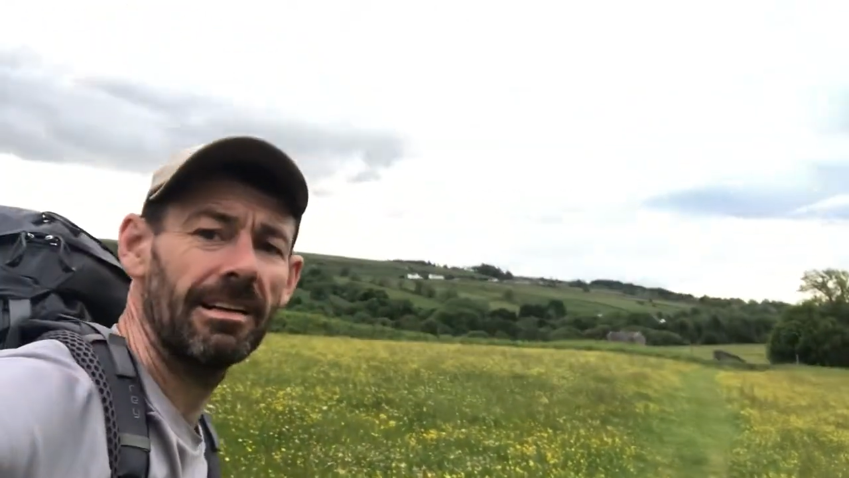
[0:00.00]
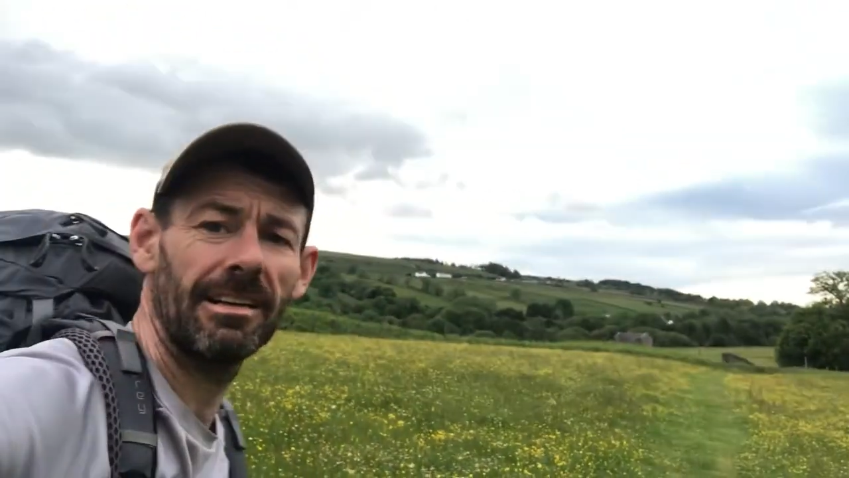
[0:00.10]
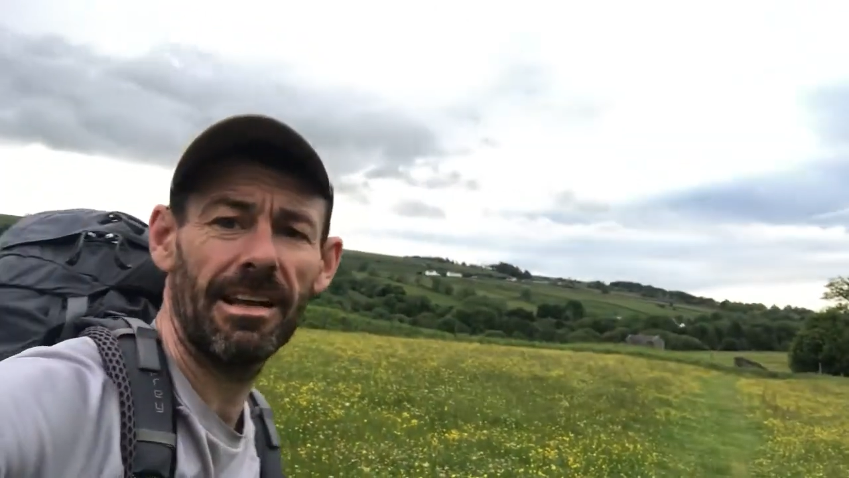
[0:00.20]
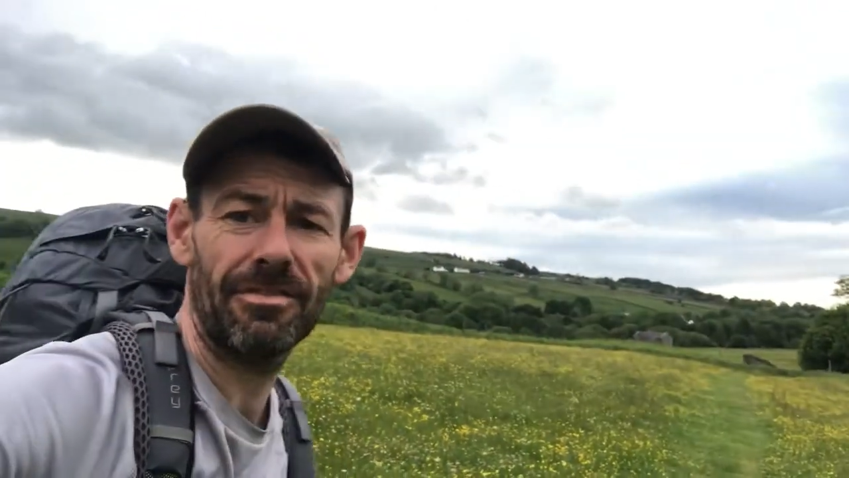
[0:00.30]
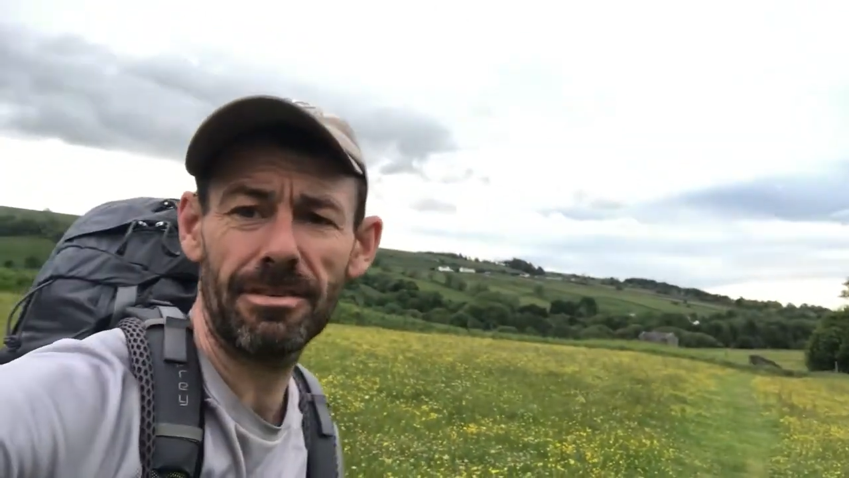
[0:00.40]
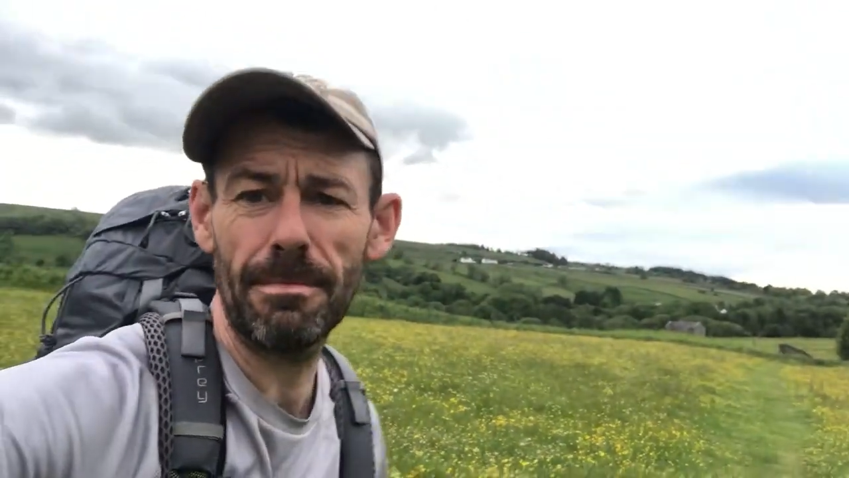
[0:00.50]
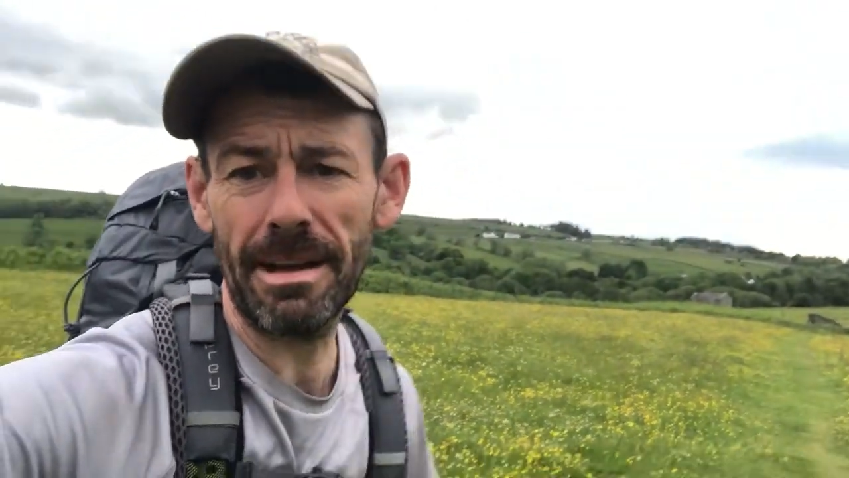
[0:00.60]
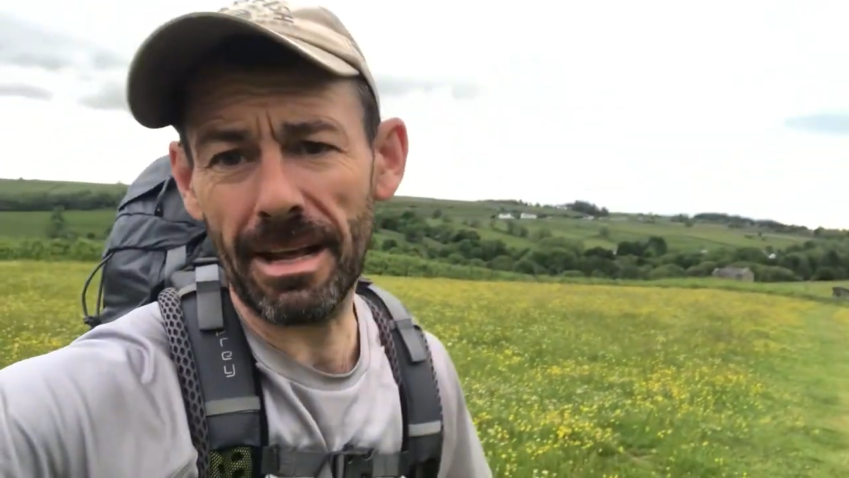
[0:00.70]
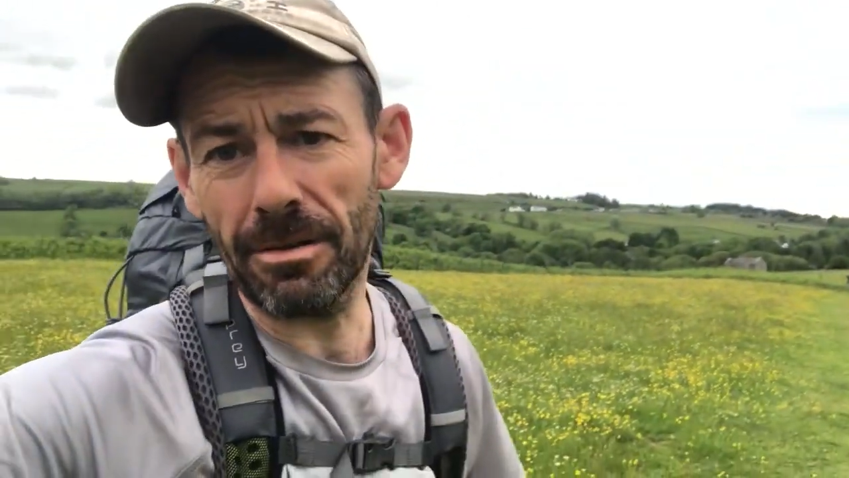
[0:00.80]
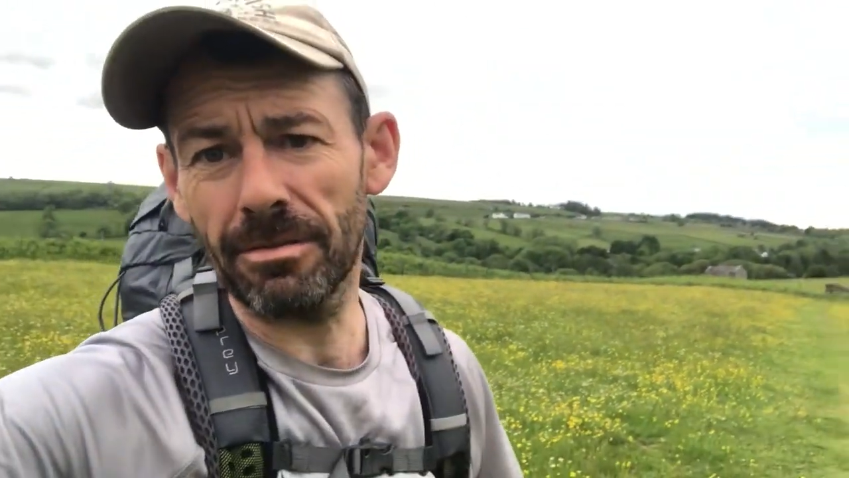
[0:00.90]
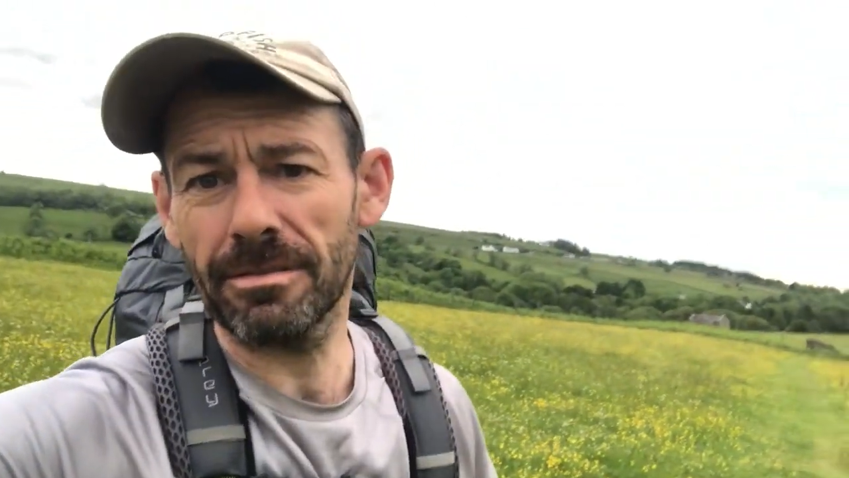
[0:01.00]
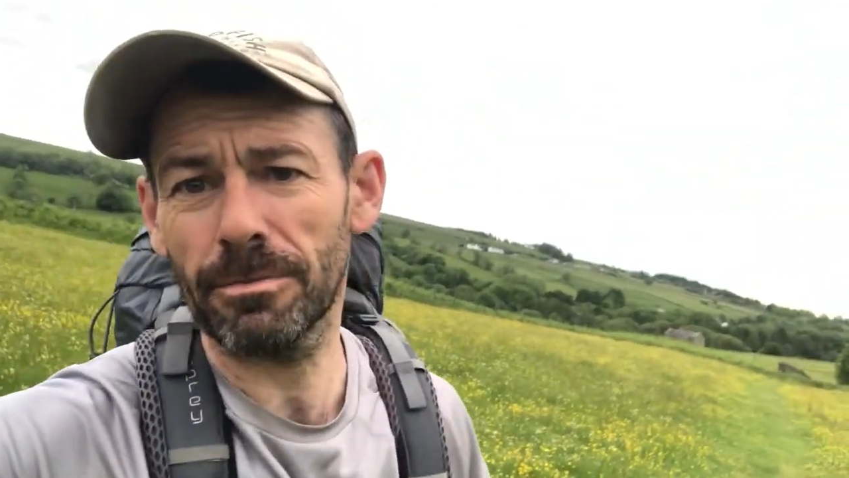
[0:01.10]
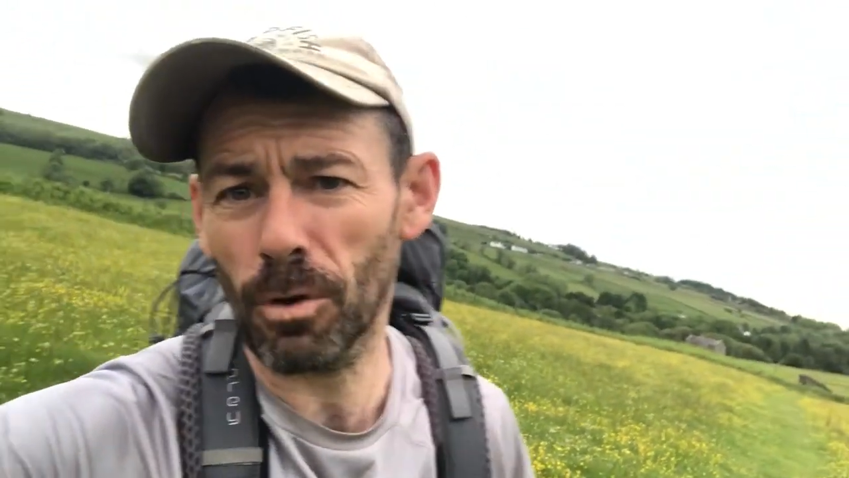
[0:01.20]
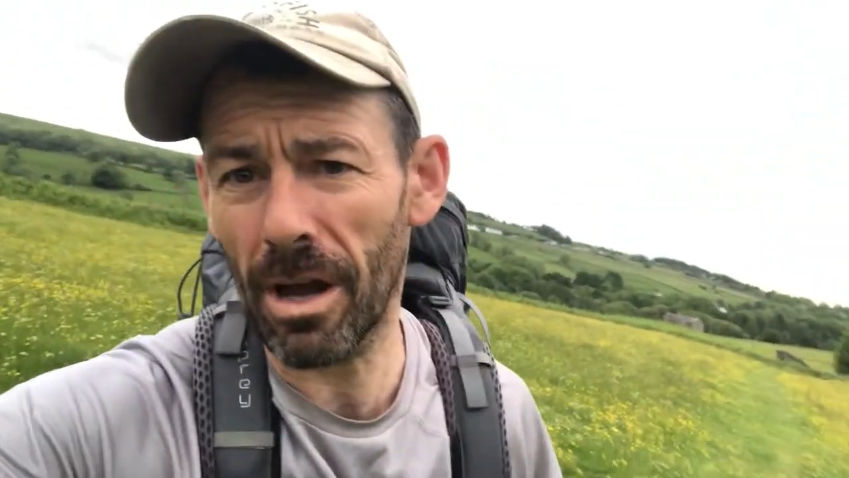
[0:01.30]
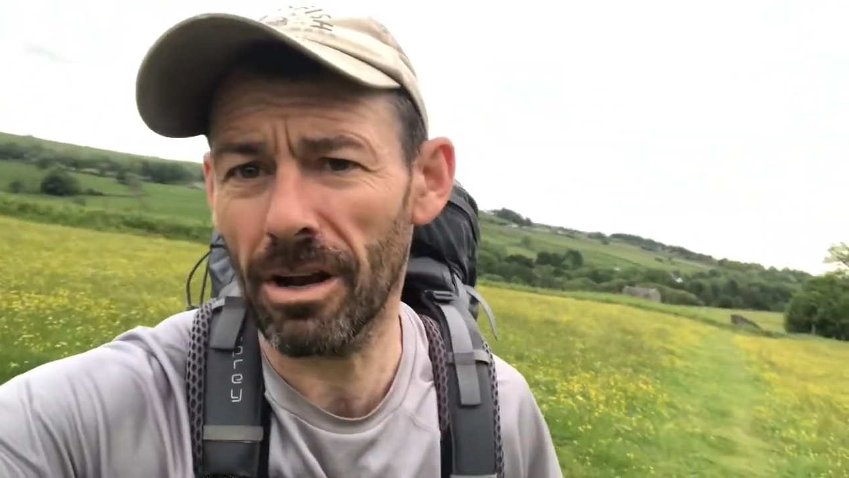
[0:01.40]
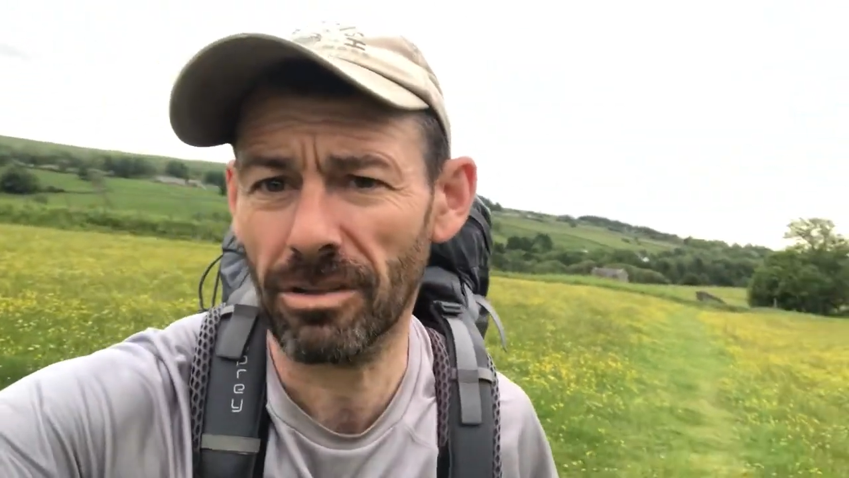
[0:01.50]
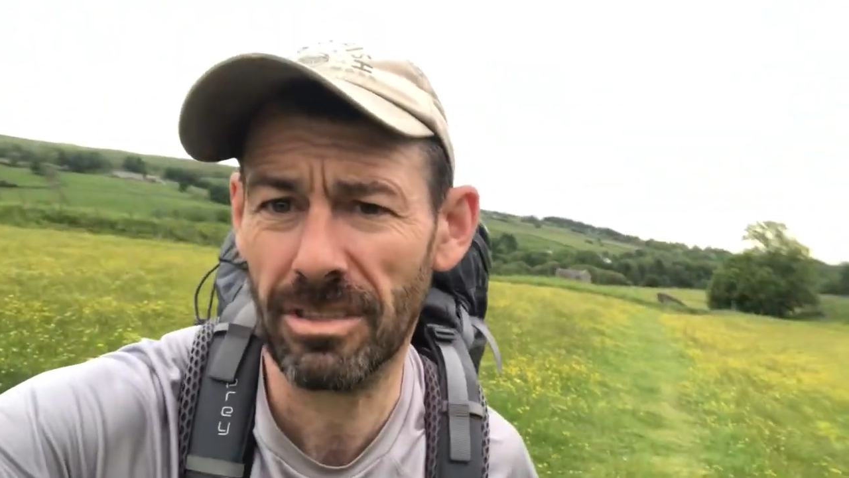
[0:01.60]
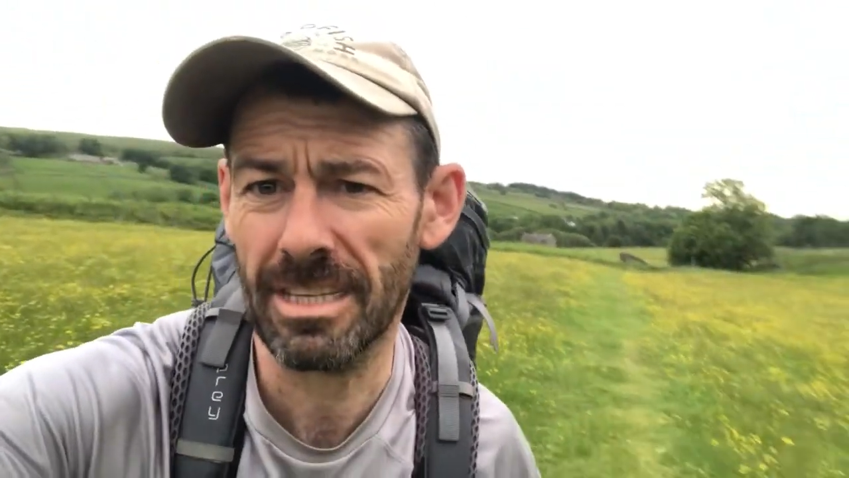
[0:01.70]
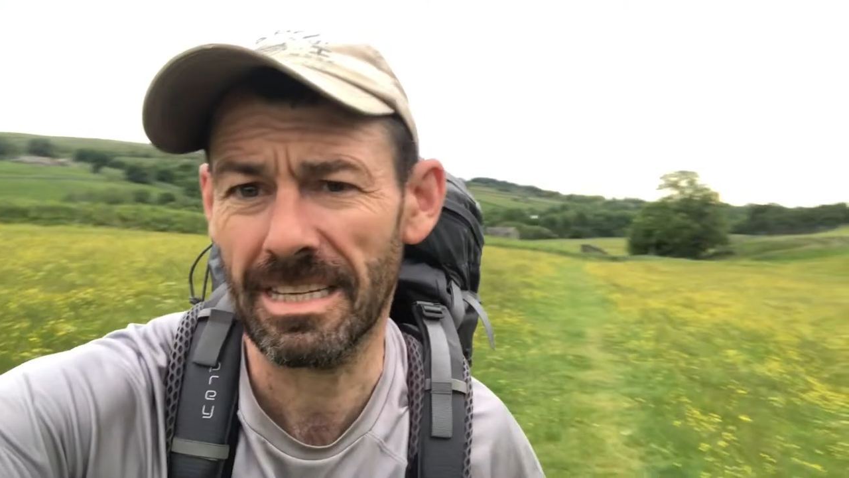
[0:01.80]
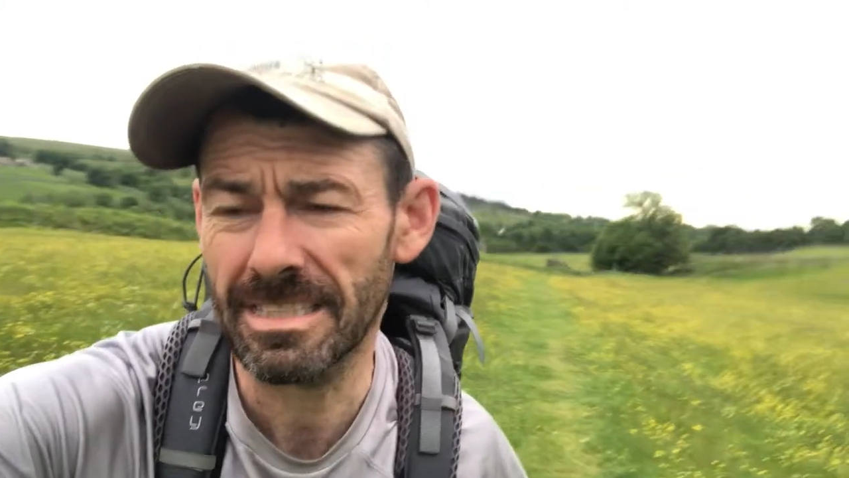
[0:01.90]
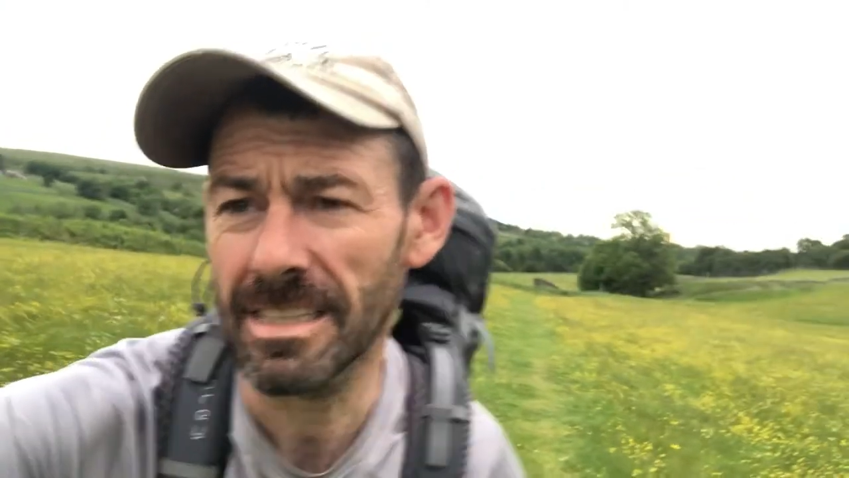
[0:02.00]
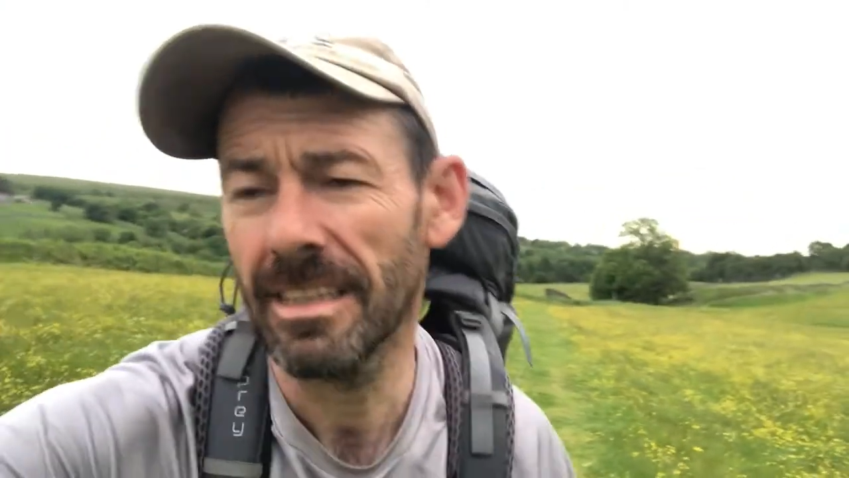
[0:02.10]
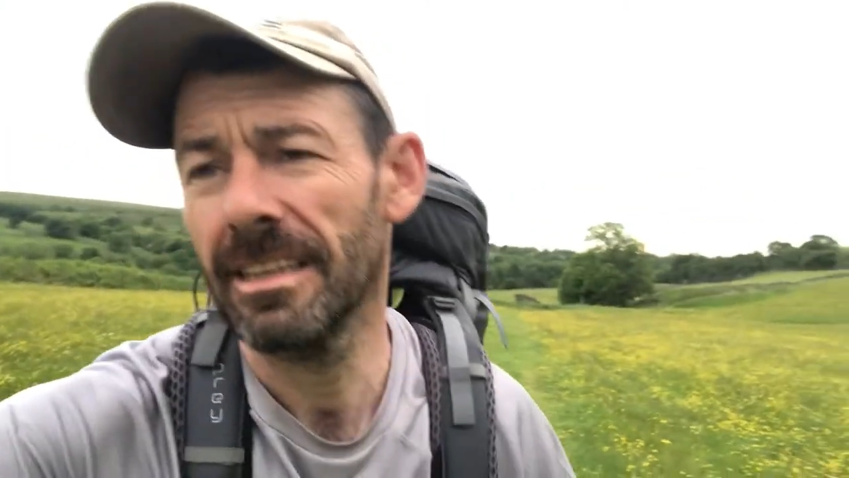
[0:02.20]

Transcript: left to meadow. There's quite a lot of these.